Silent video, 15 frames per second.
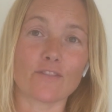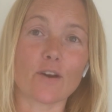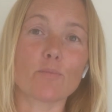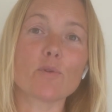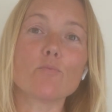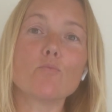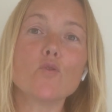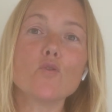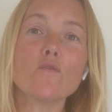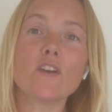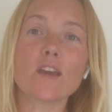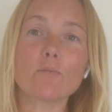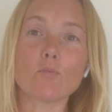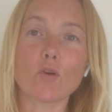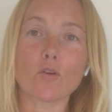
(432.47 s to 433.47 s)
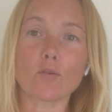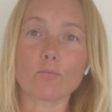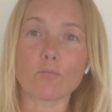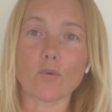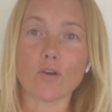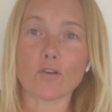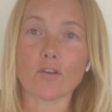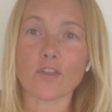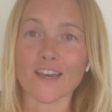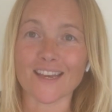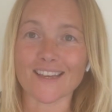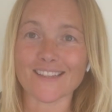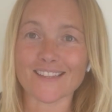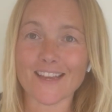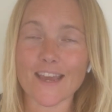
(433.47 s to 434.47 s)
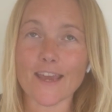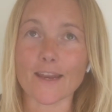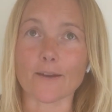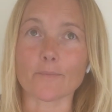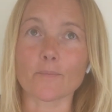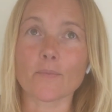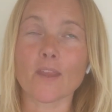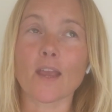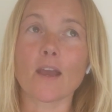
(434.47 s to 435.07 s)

They'll be moving more and more things in,